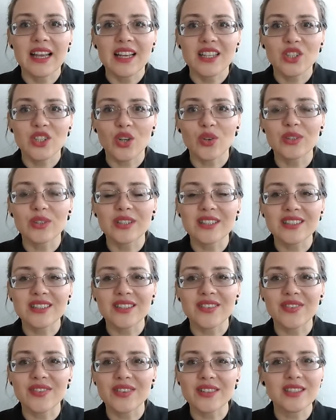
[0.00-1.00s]
So this is
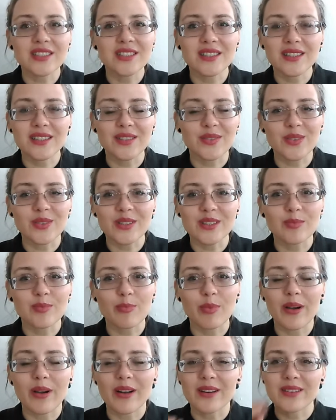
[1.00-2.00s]
the first
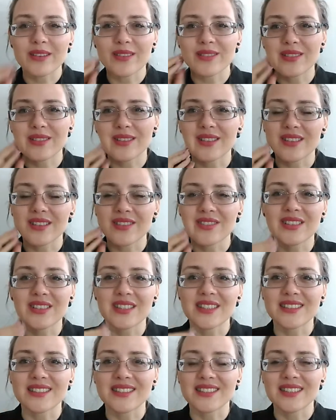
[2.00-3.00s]
part of the of
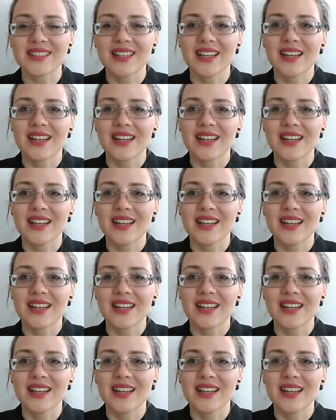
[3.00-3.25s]
this